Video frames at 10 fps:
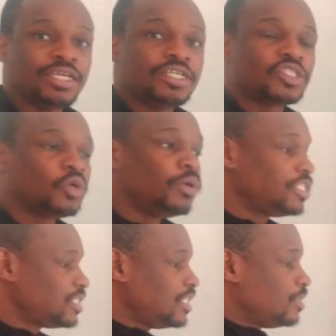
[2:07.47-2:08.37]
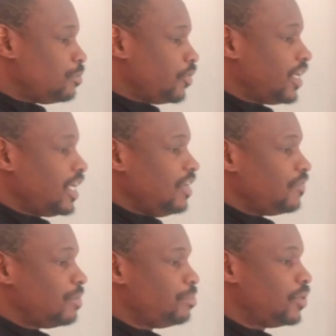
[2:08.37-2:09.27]
So once you see the
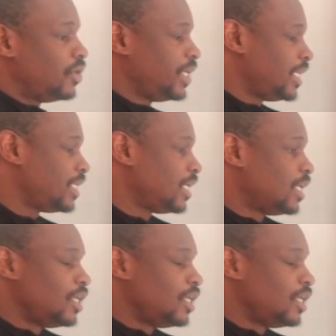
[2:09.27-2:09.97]
break-even point,